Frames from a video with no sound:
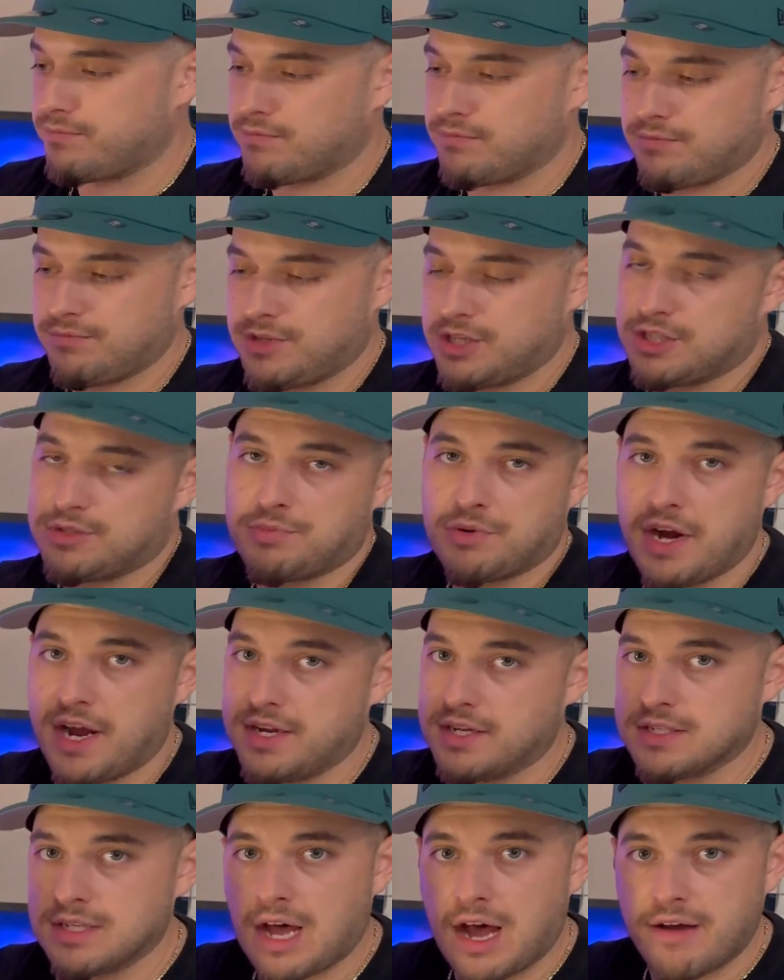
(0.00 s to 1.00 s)
This
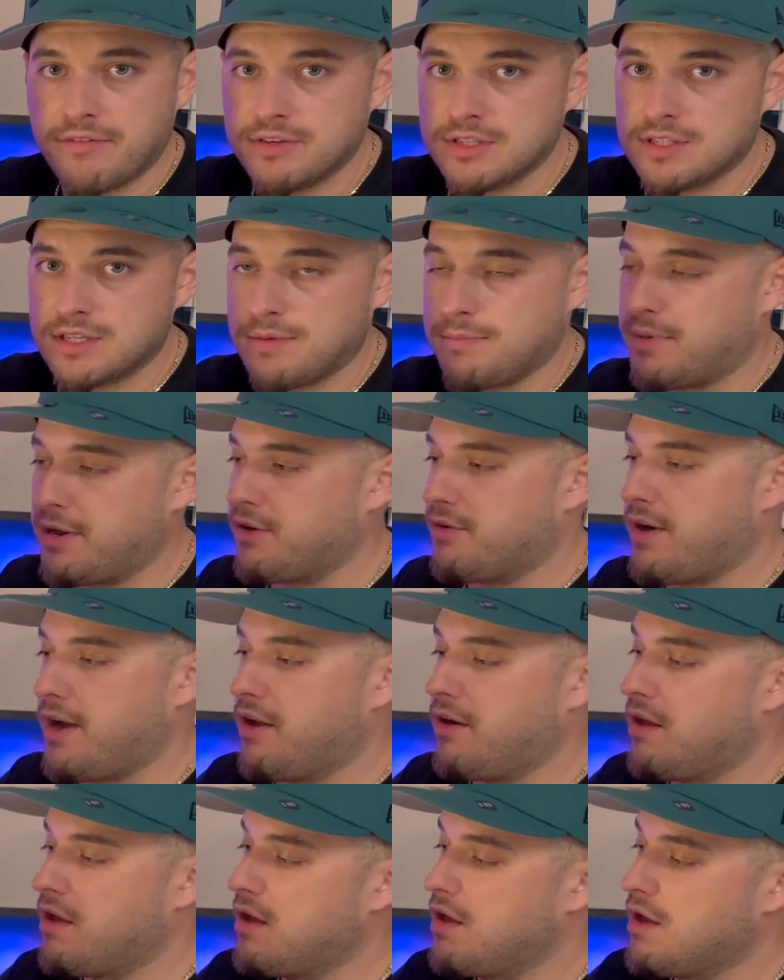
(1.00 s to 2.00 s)
brand has obviously been
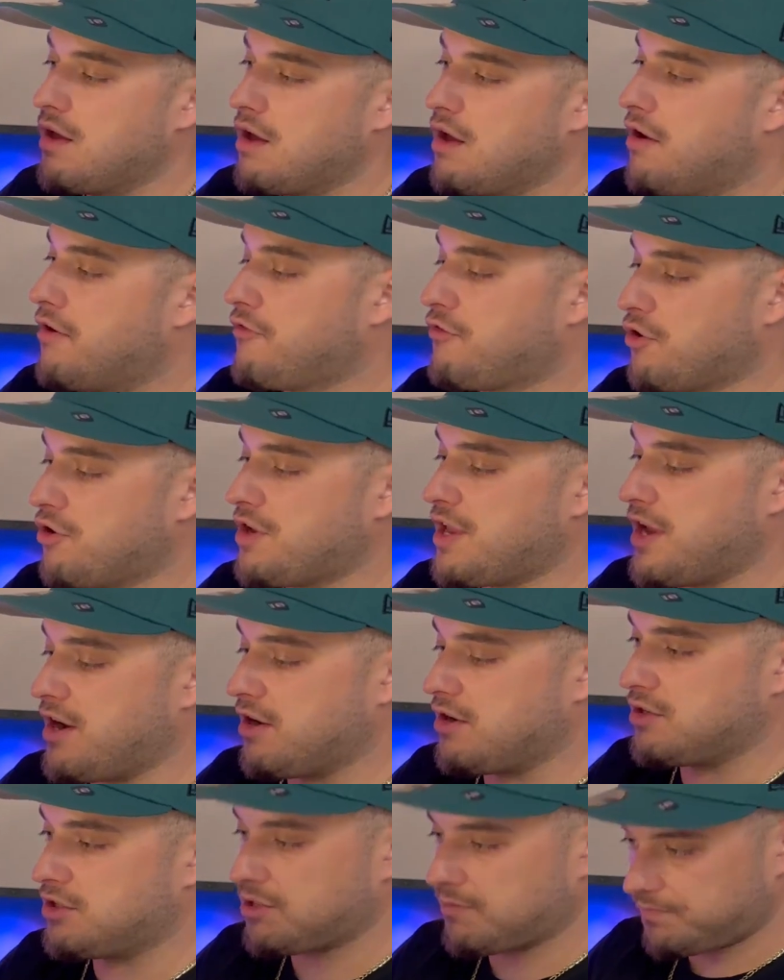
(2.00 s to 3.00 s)
around for
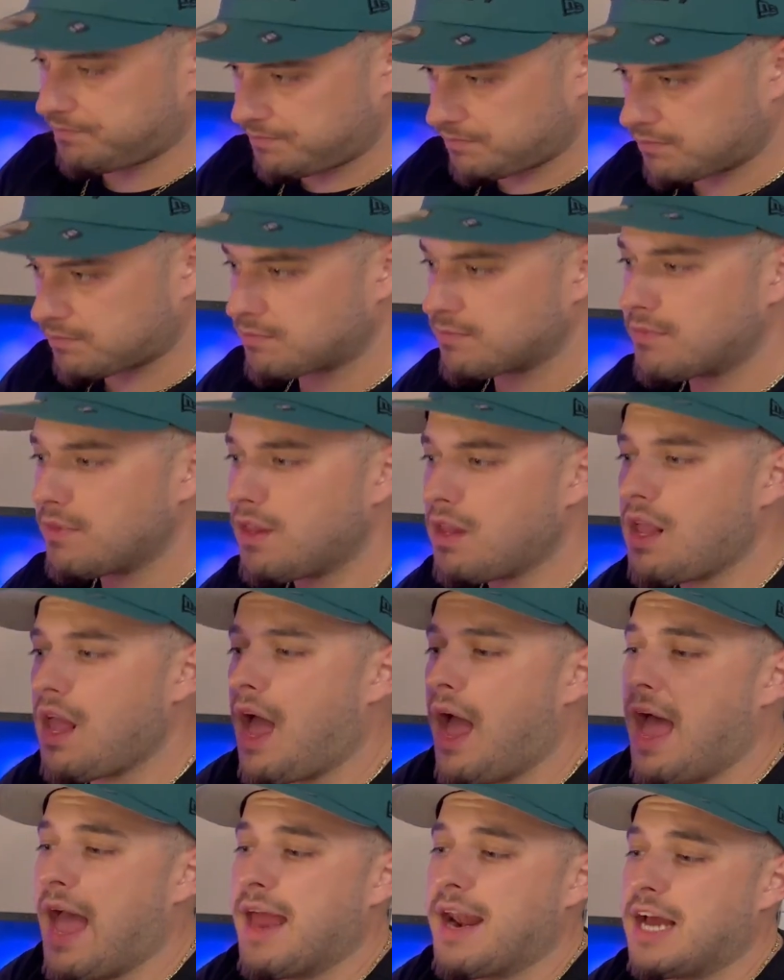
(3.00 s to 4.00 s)
years.
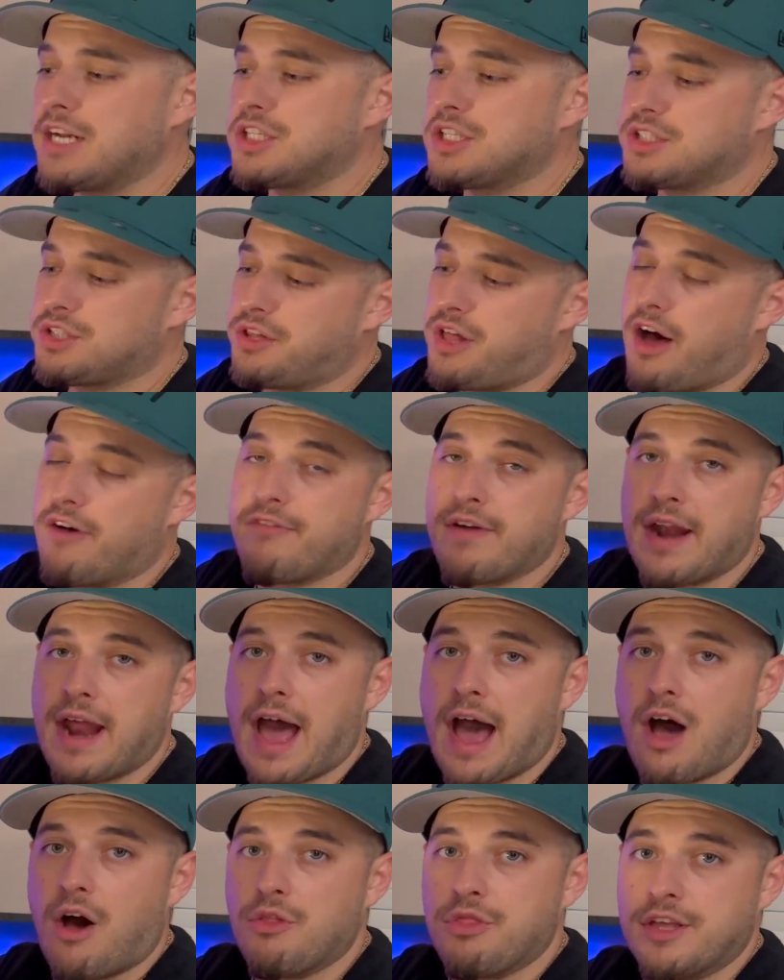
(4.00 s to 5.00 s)
And I just love it
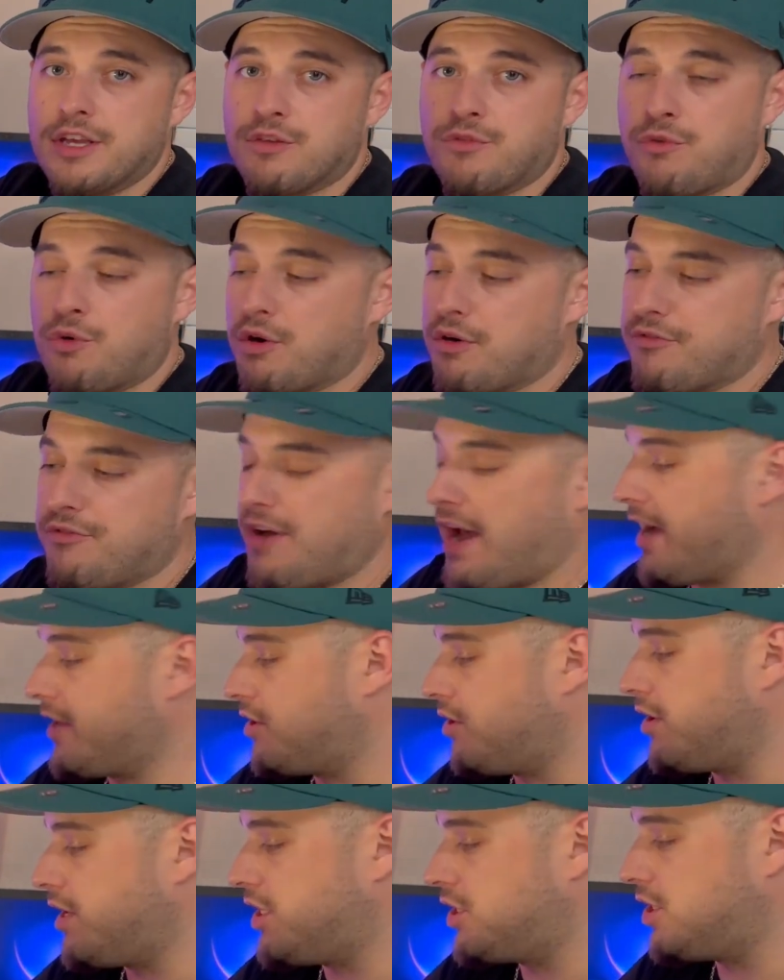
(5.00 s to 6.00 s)
how this form
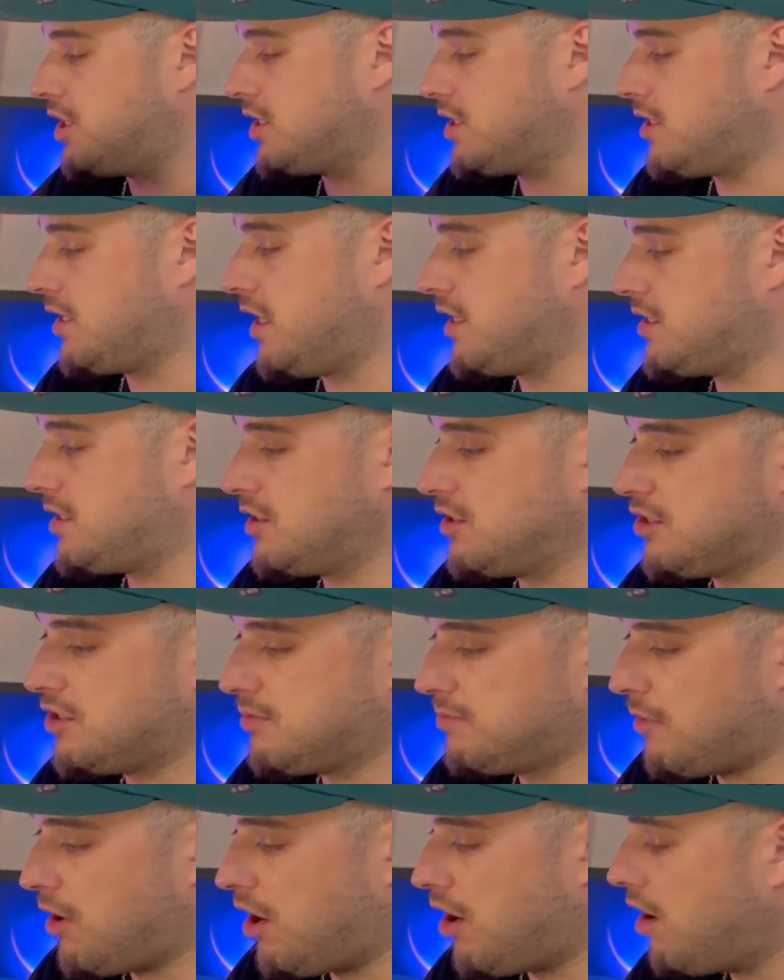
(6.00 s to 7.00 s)
factor is just nice and
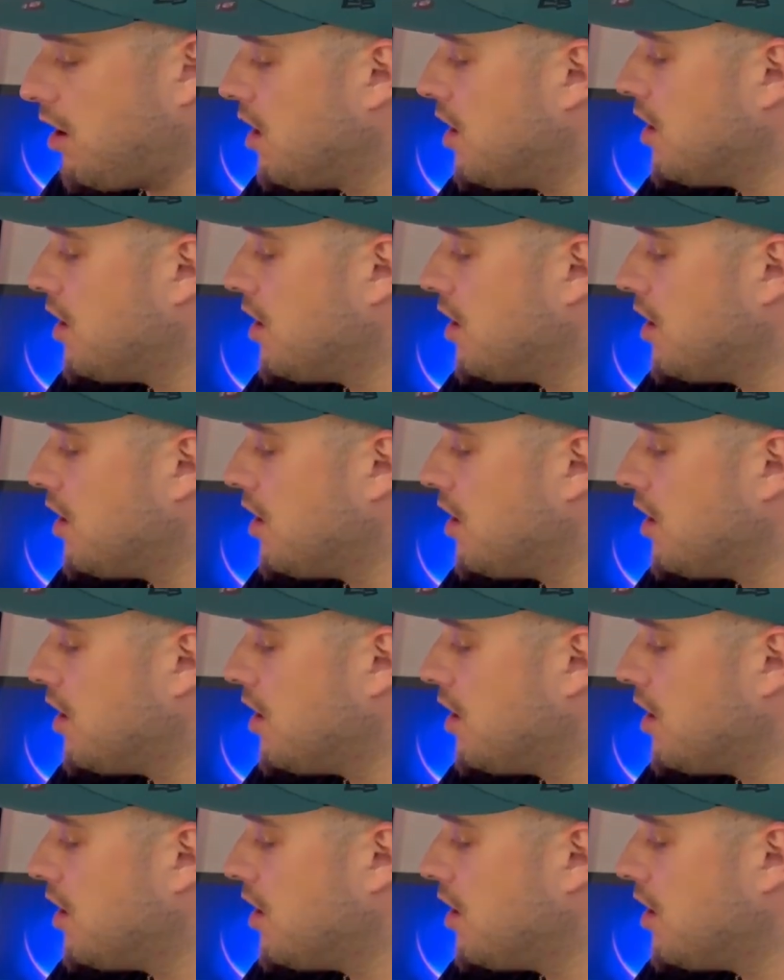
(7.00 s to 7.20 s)
small.